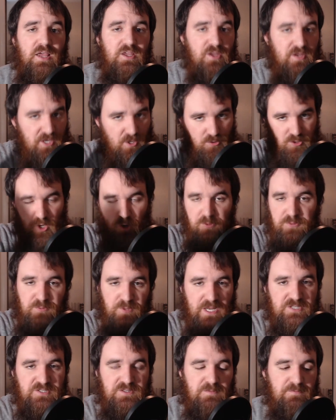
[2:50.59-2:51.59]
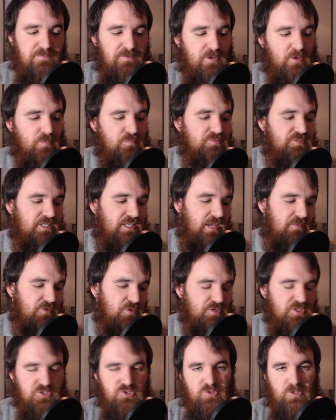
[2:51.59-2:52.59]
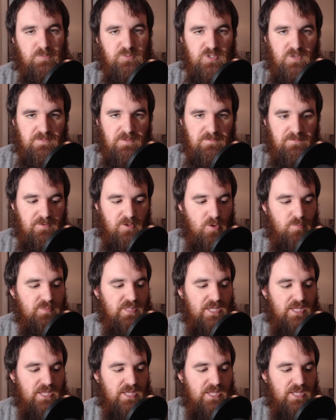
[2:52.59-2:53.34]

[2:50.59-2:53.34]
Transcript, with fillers: you know, go through each of the films, give you a description of the film,